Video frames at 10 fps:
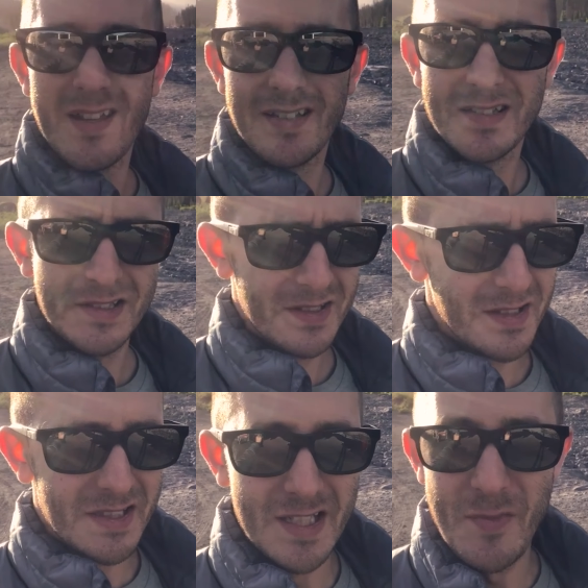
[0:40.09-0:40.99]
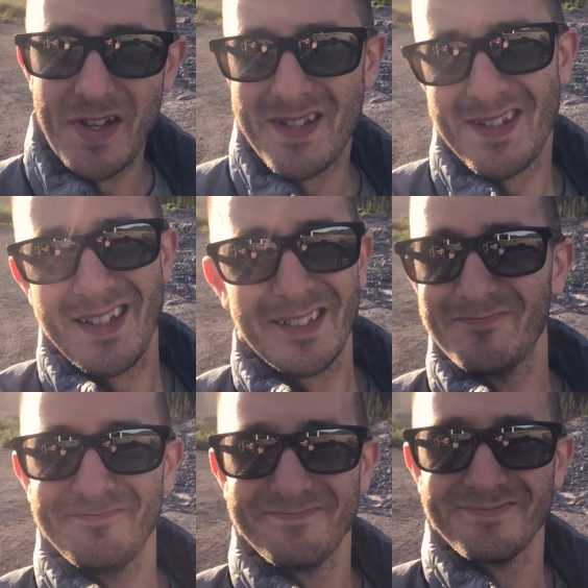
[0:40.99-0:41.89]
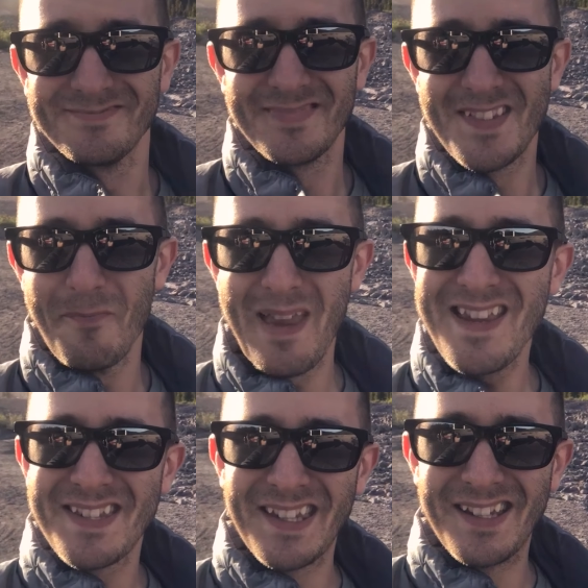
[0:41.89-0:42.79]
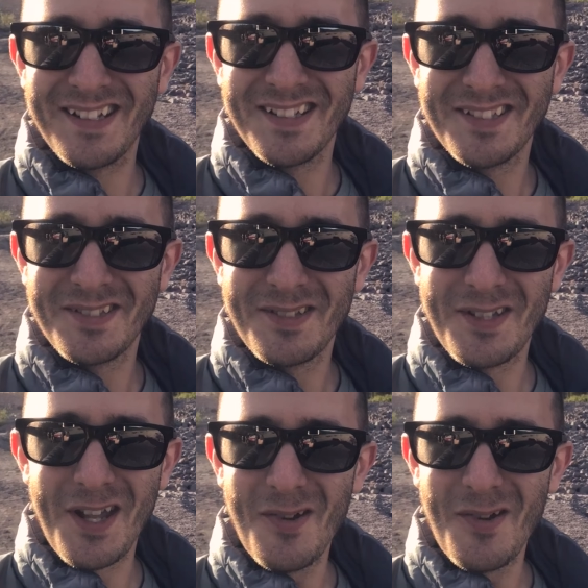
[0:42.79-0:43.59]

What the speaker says: I mean, it's amazing here, you know?